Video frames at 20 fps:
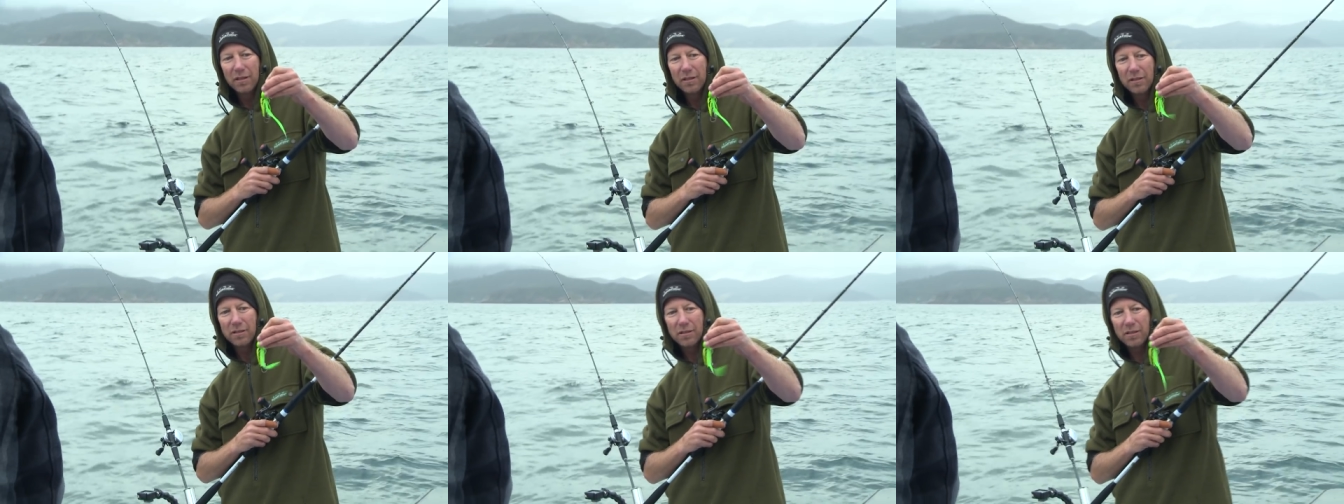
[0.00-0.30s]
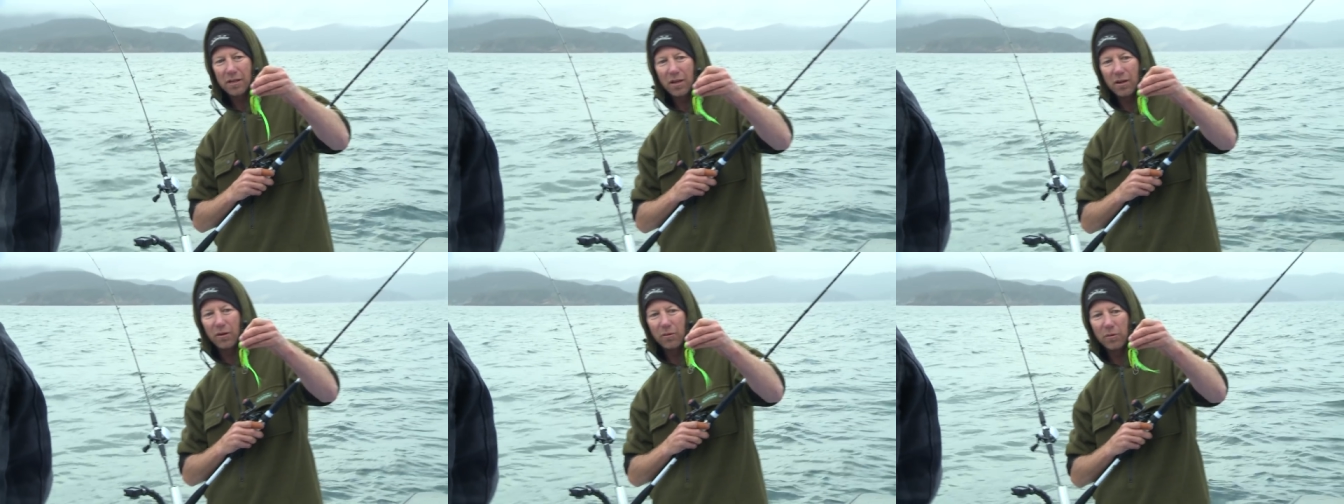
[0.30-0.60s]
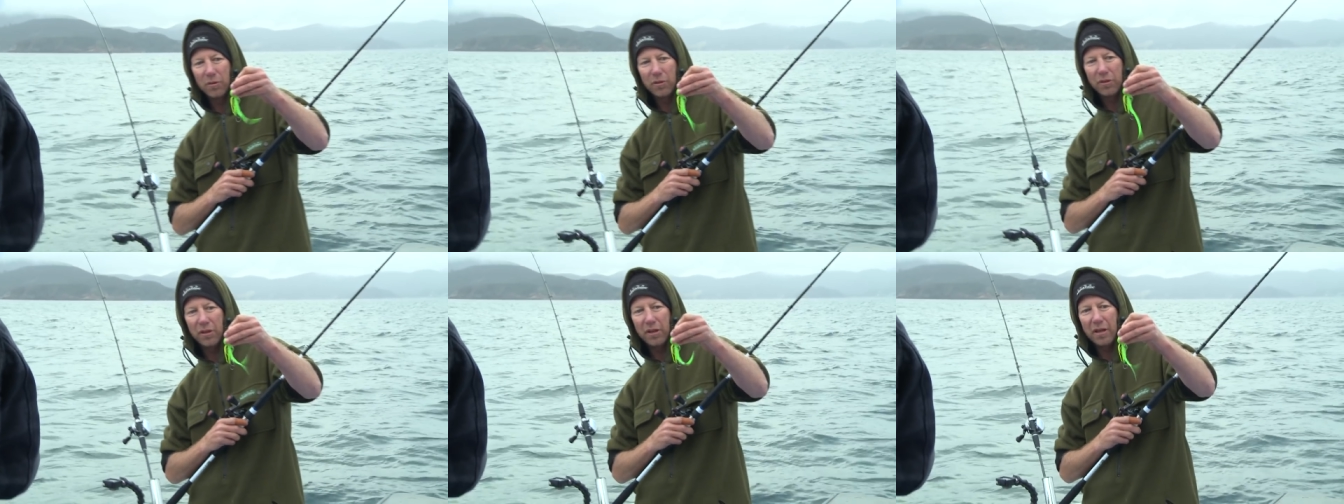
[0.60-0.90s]
so
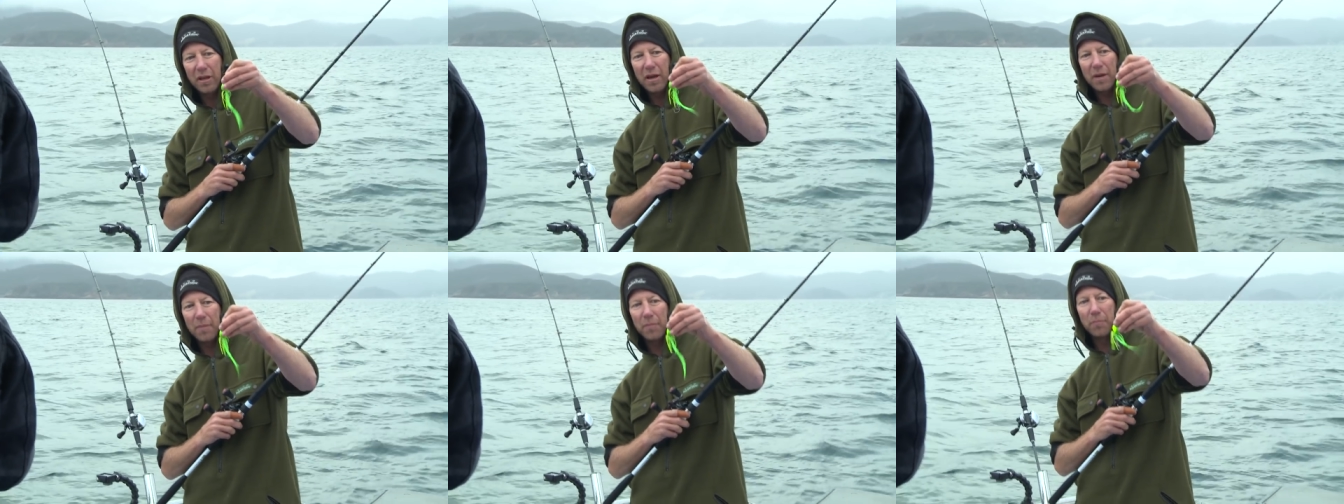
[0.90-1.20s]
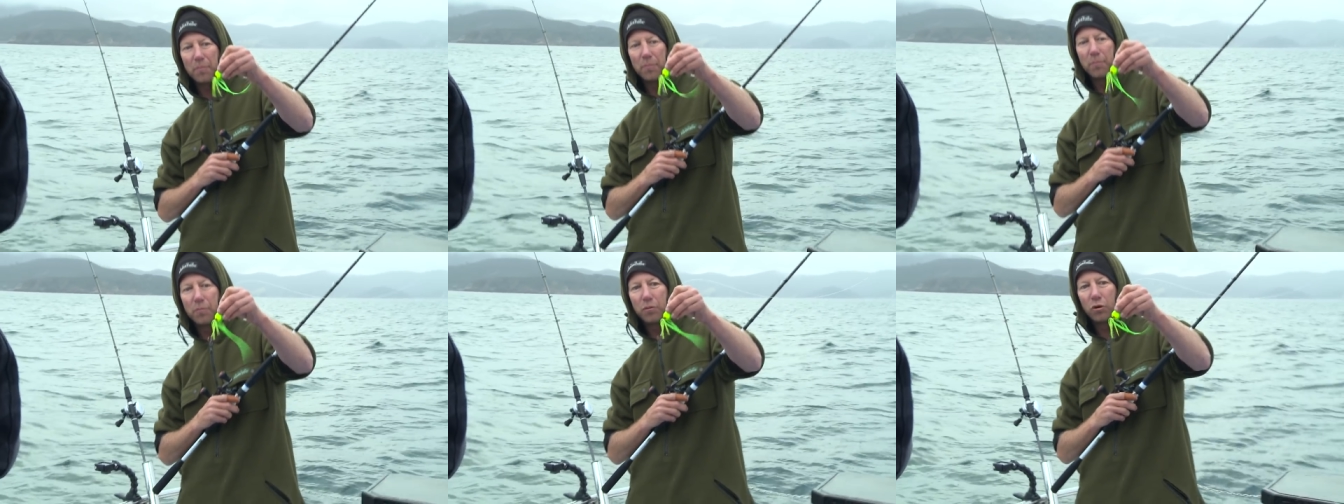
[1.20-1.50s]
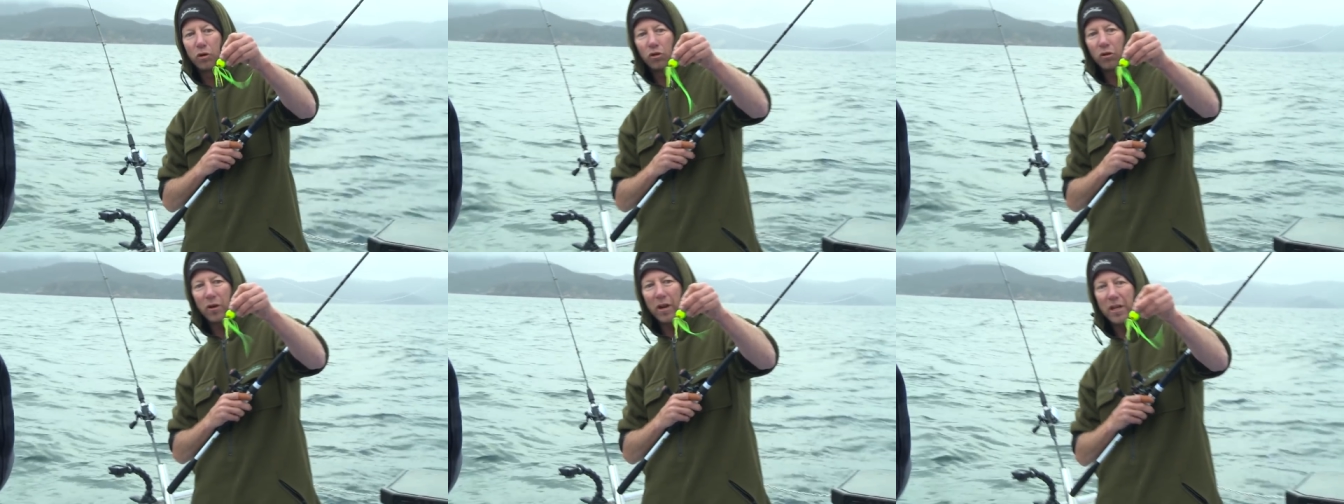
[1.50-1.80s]
with the um,
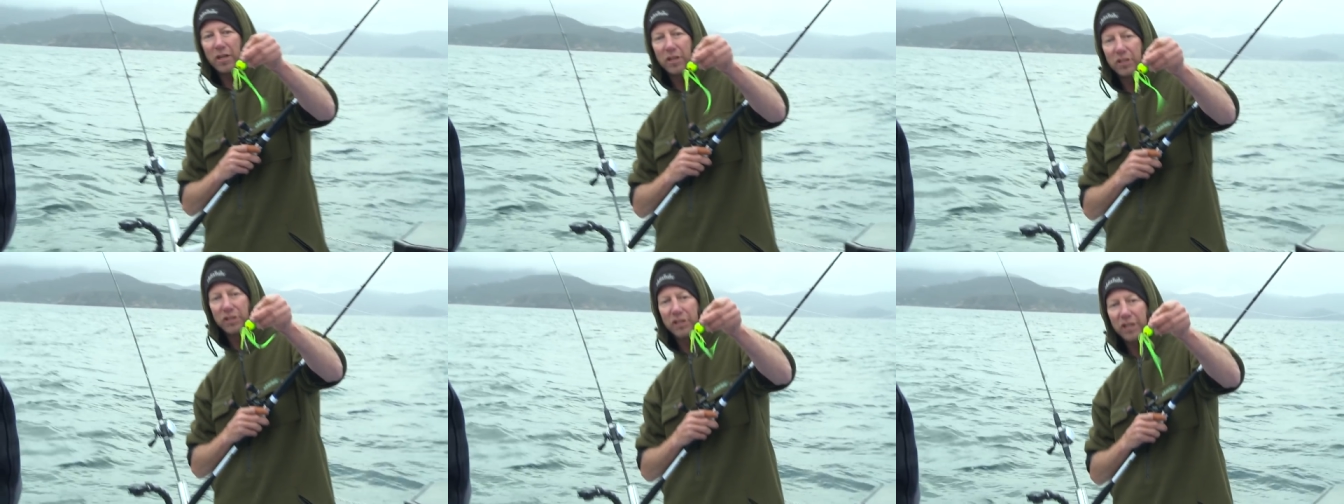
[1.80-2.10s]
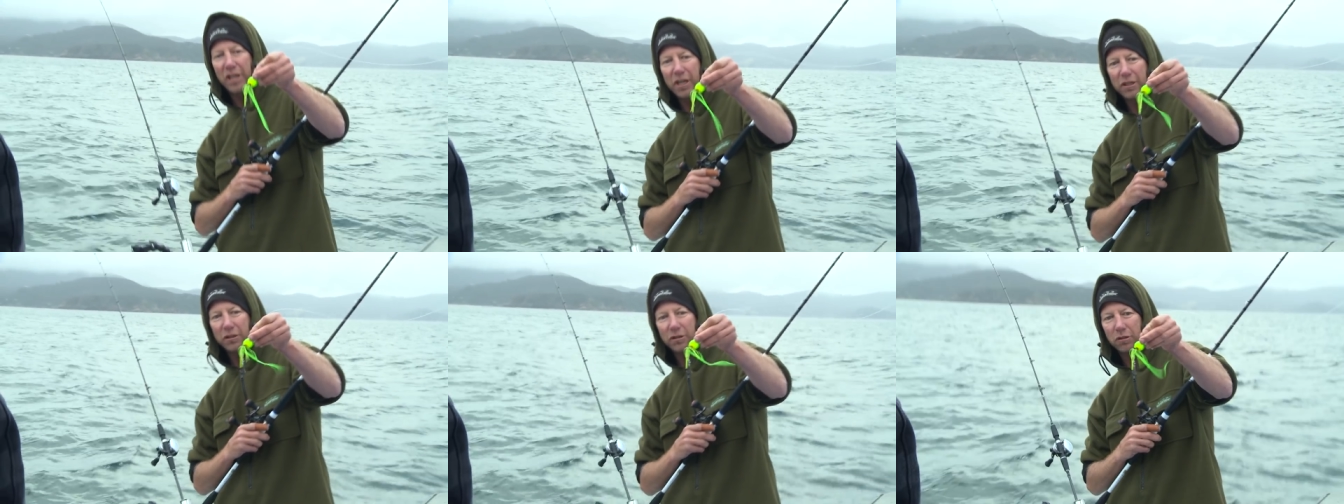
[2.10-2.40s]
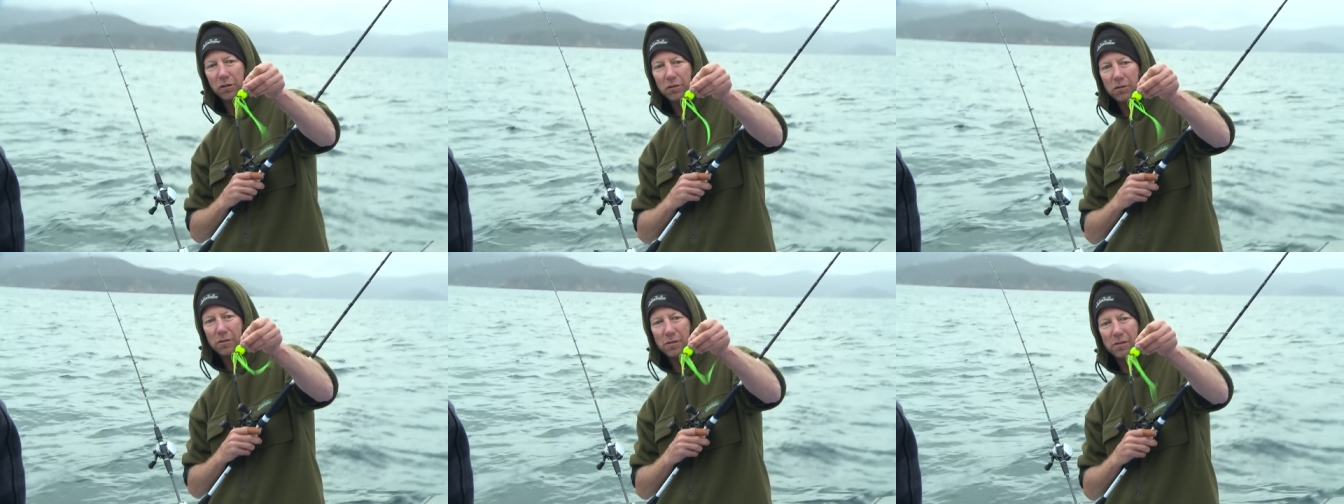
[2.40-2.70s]
green and chartreuse,